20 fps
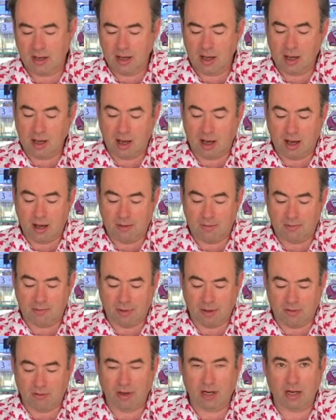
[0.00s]

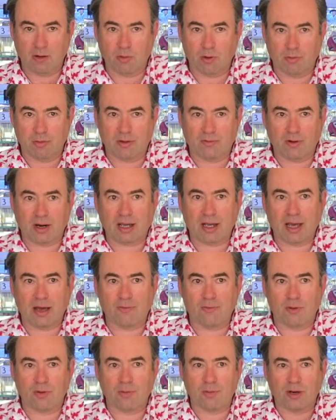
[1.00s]
but really you want to be very
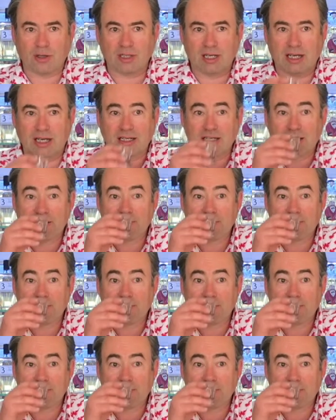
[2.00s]
careful with martinis.